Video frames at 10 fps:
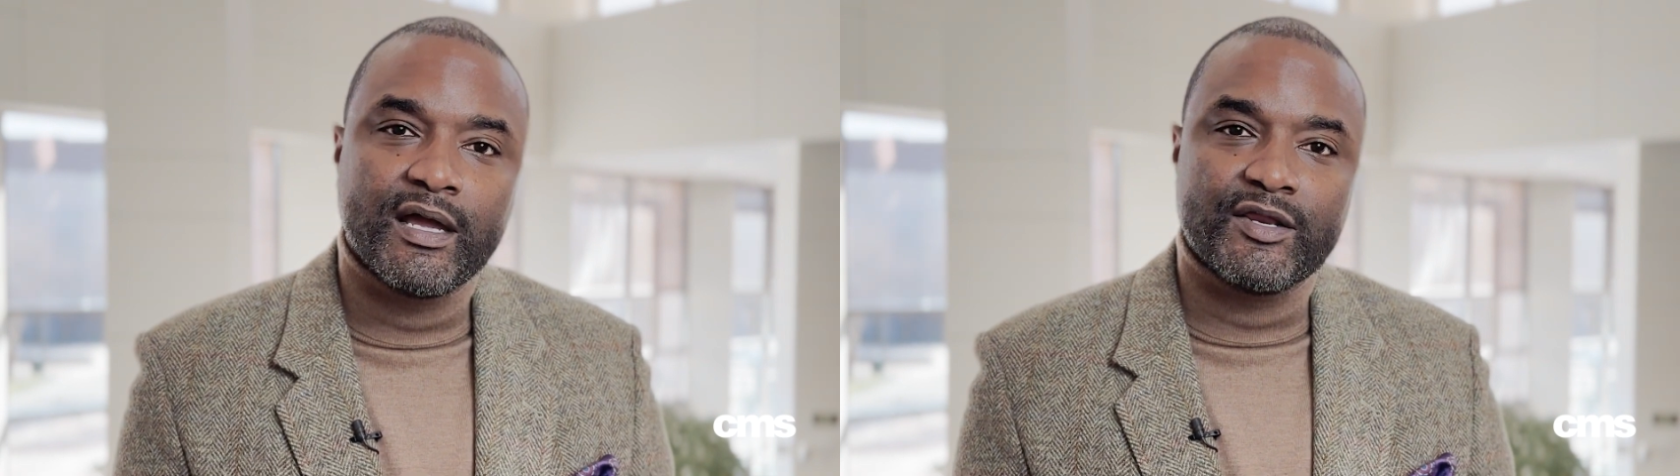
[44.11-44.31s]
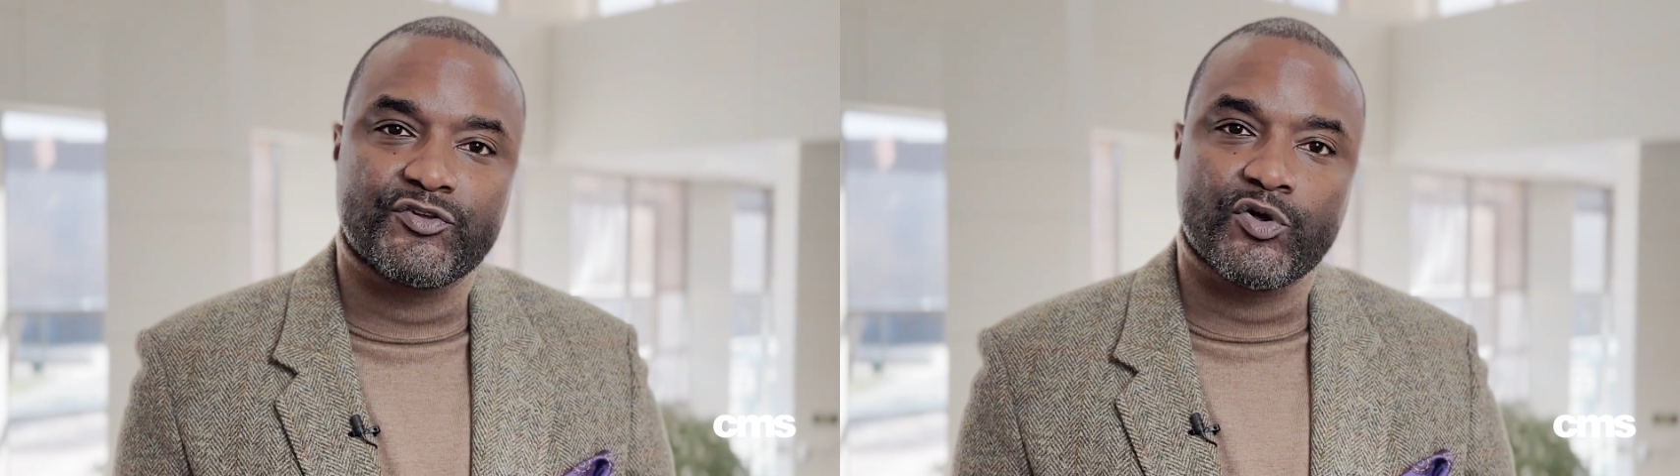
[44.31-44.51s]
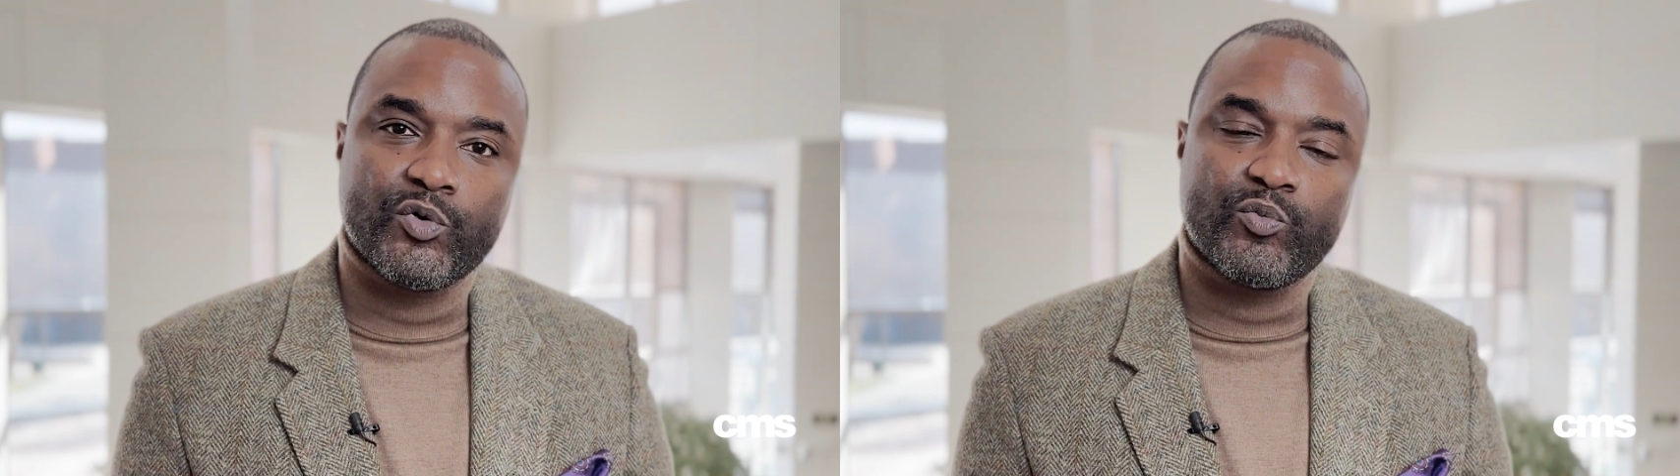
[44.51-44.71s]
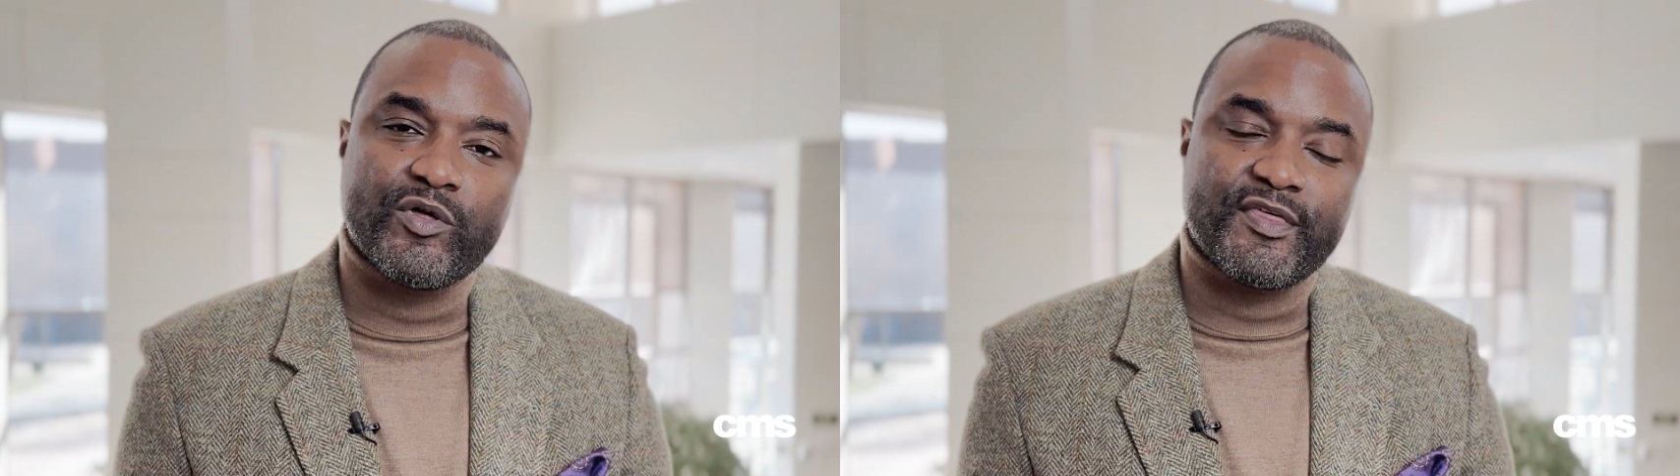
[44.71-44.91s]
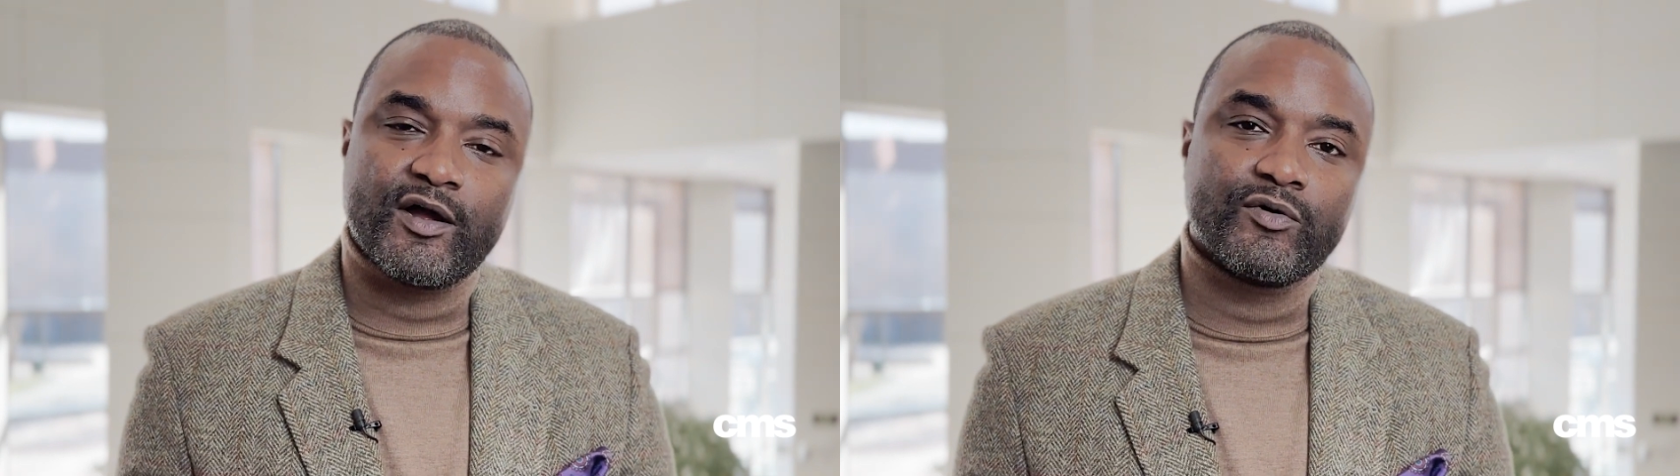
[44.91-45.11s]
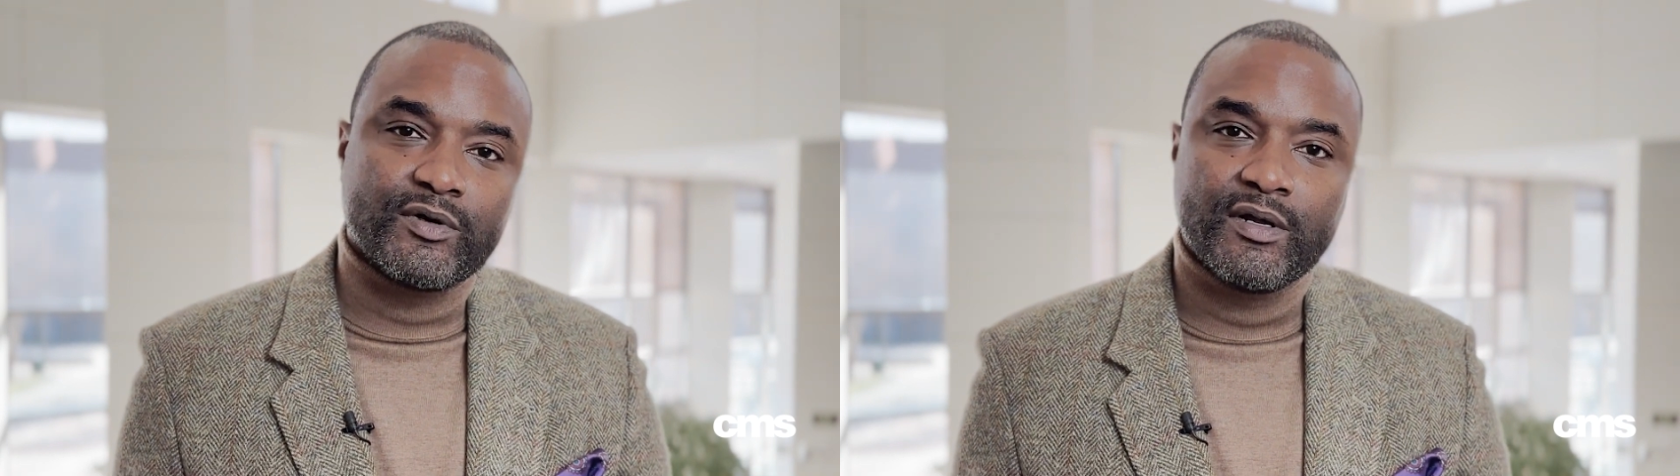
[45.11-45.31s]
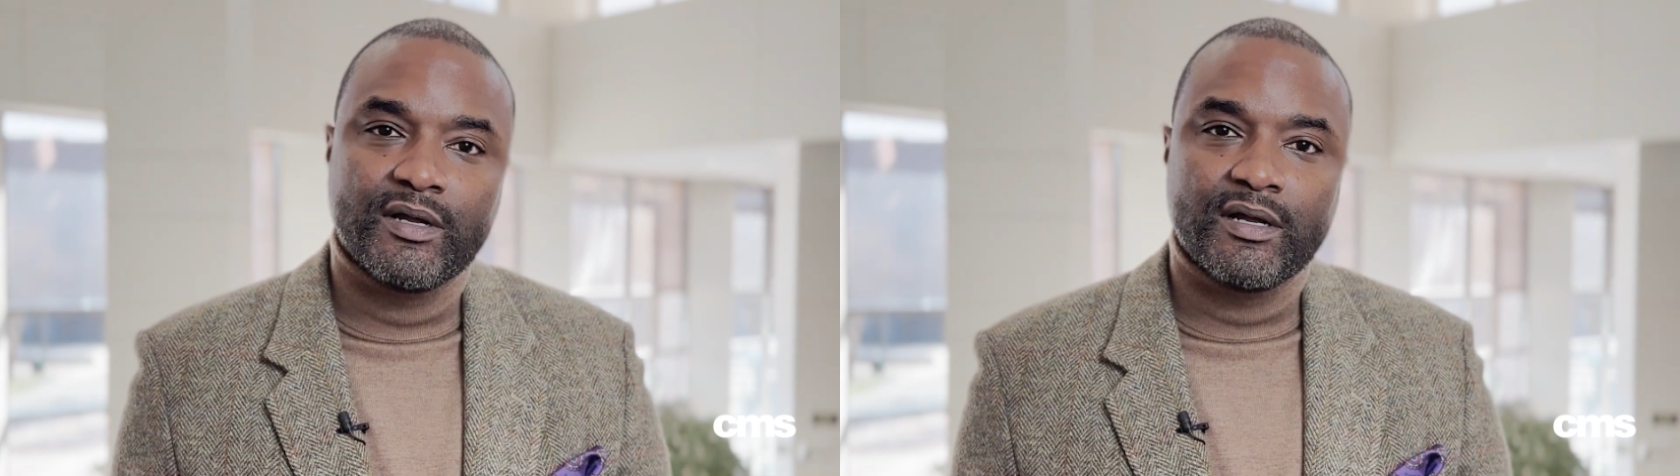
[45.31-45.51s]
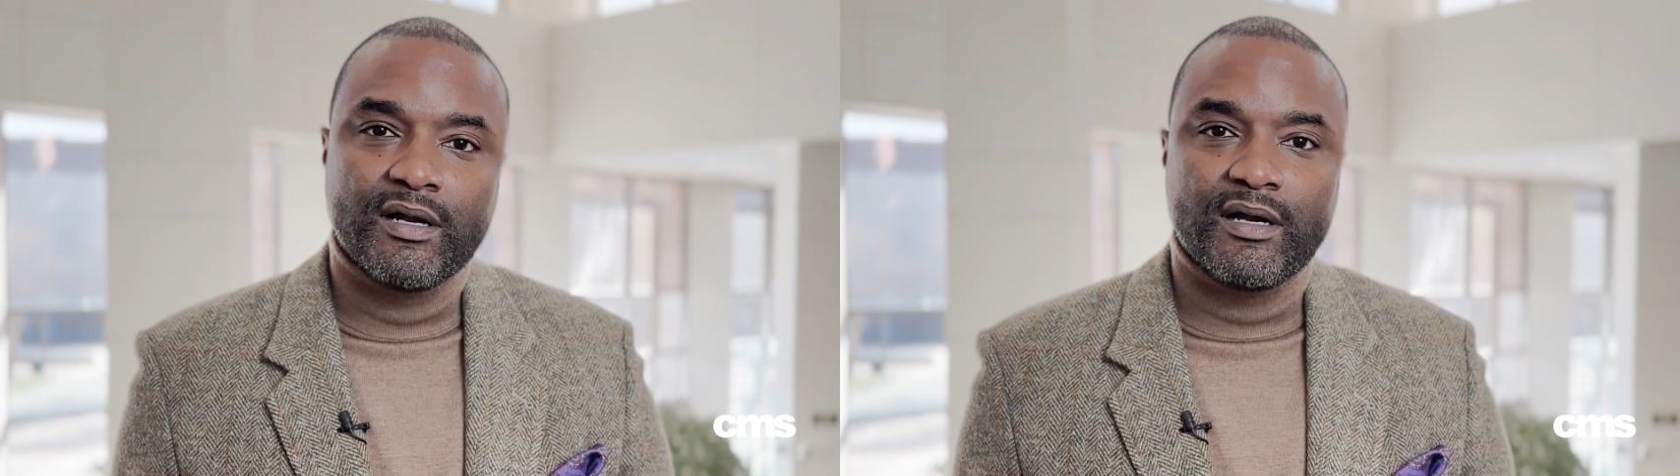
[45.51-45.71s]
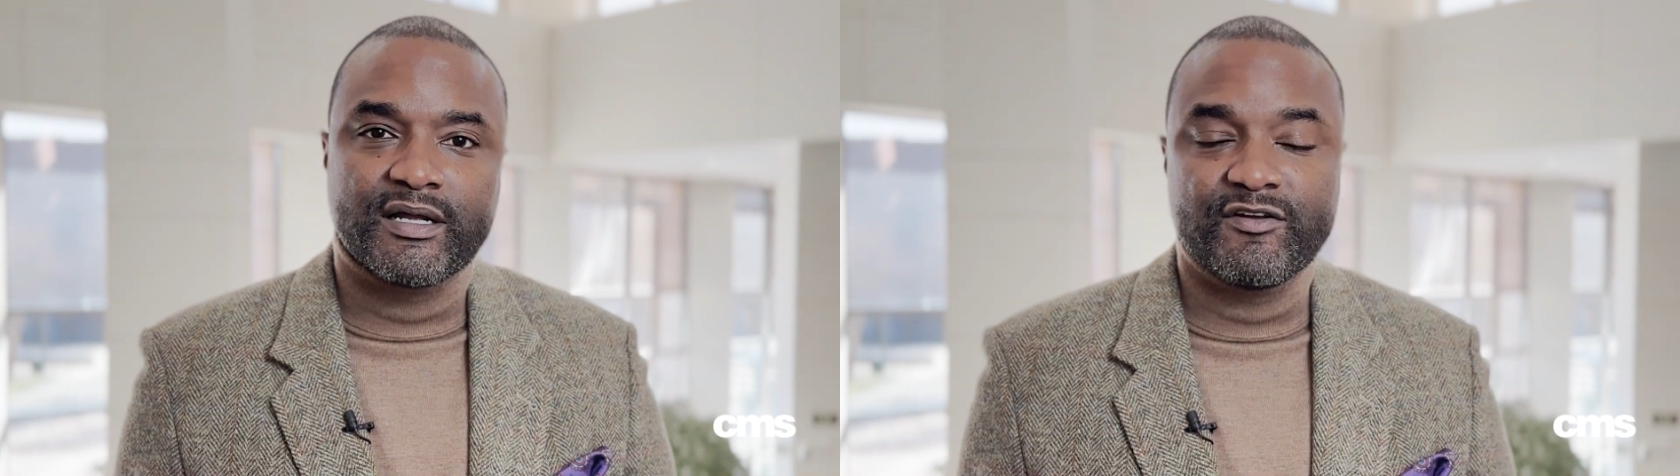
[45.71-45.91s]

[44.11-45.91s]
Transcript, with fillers: And so without uh,